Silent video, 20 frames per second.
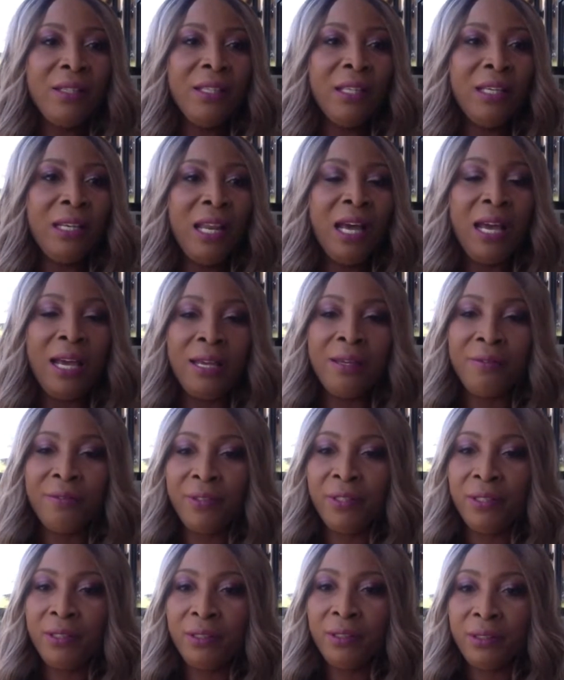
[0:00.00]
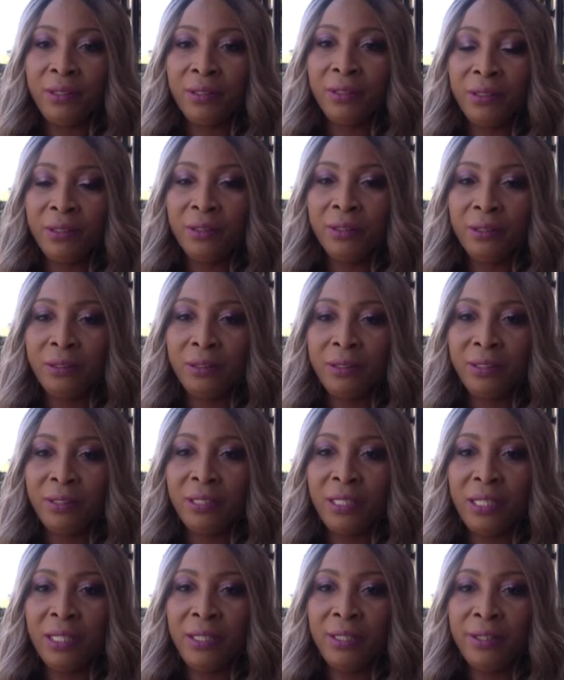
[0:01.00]
the live
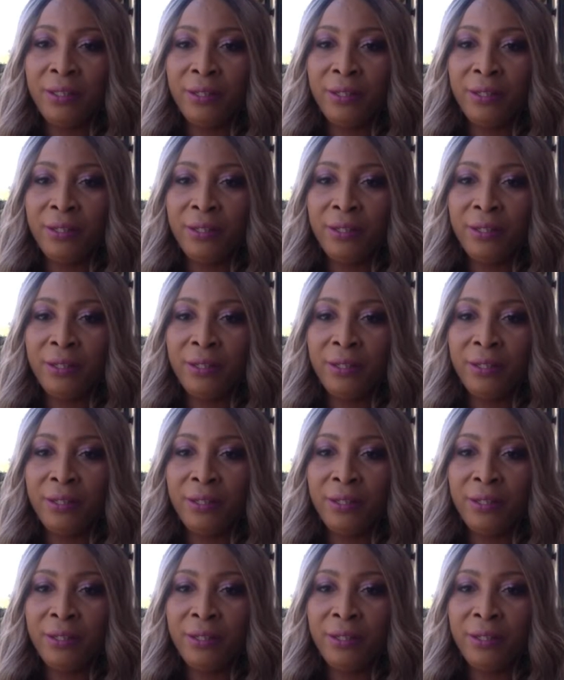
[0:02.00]
seeing